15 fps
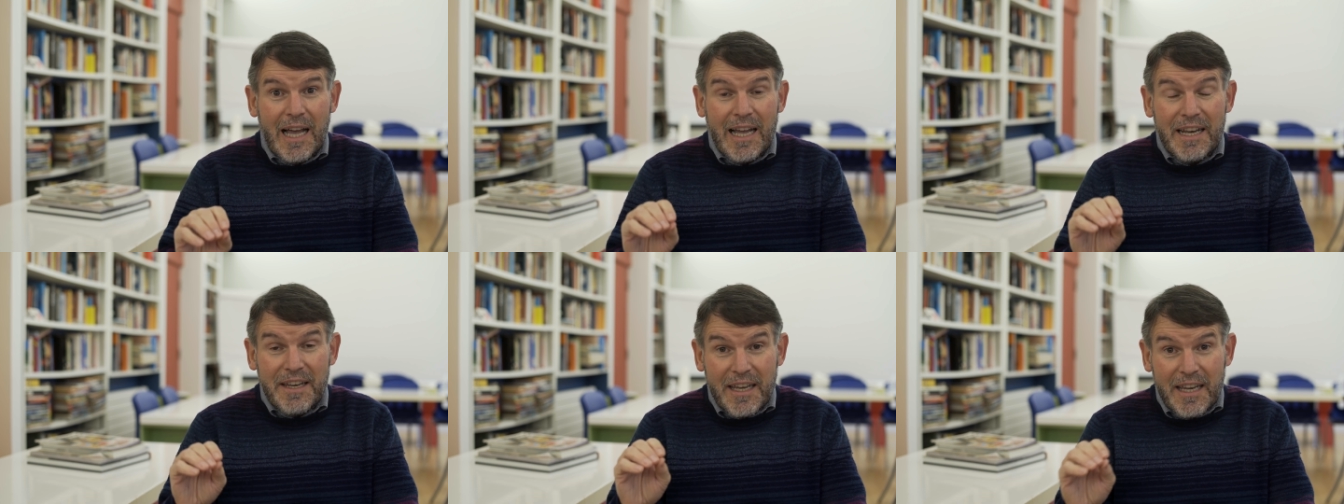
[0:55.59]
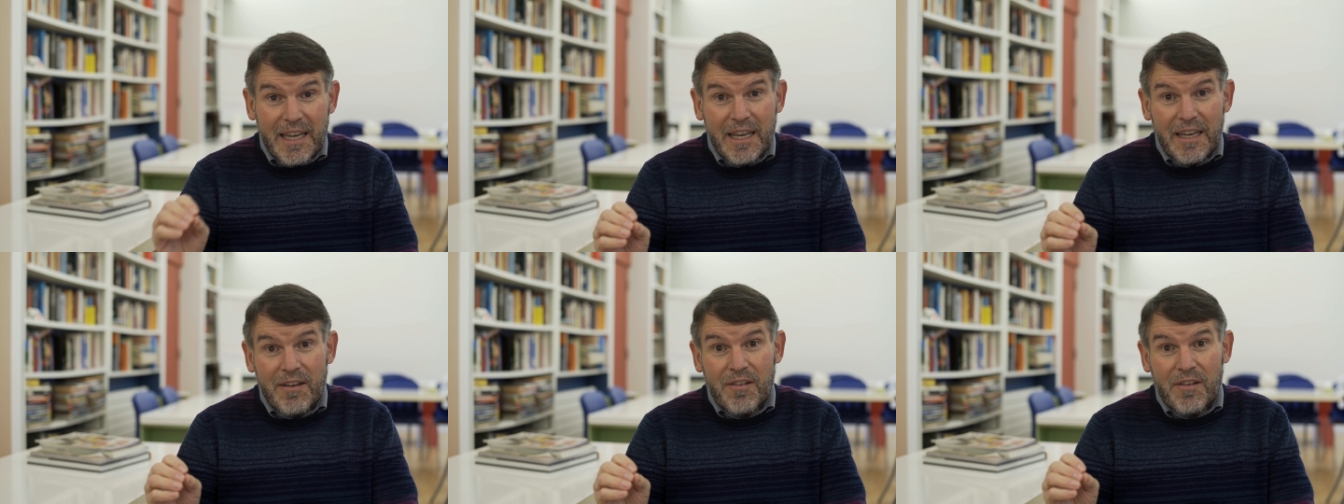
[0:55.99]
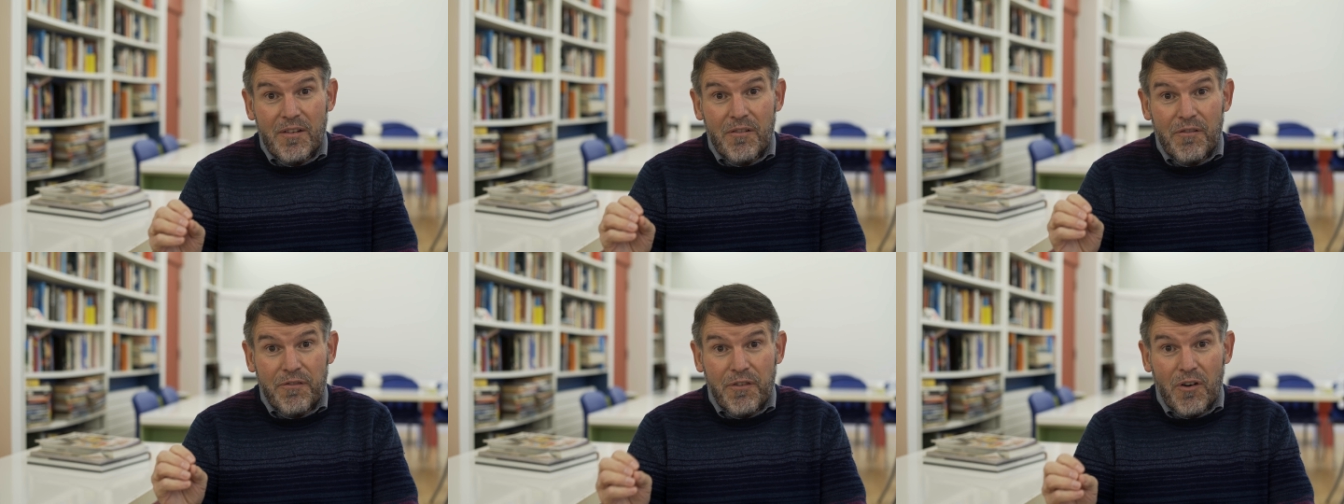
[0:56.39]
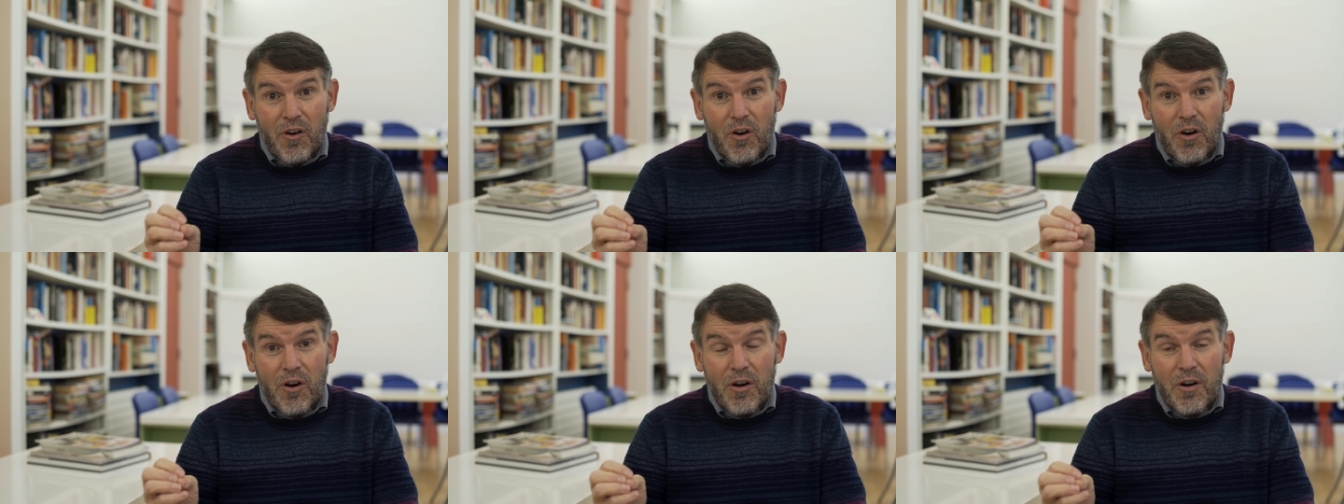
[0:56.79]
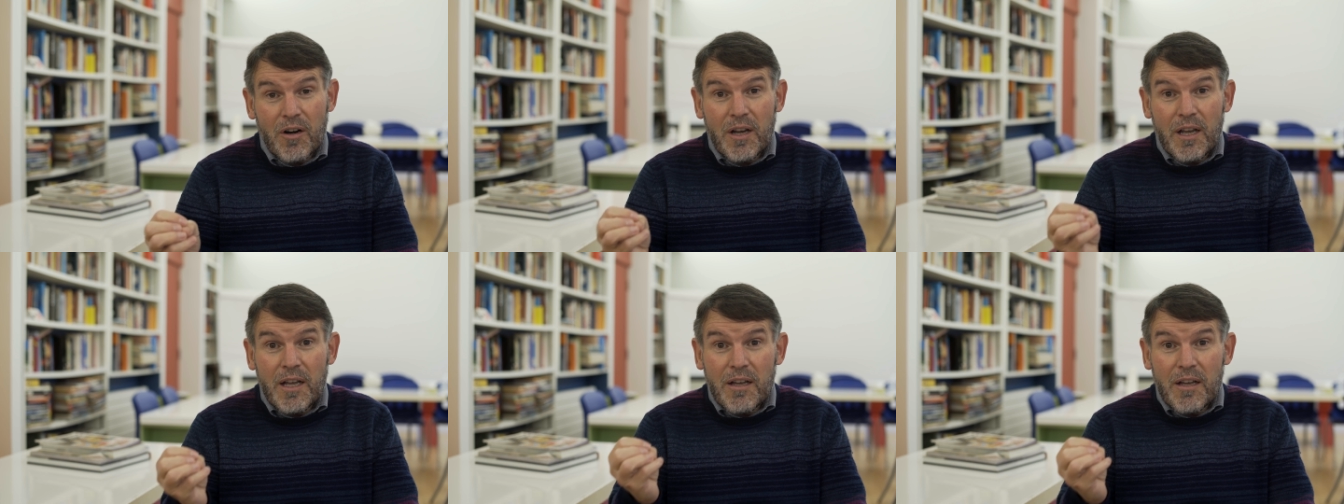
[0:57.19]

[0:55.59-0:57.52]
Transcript: a need for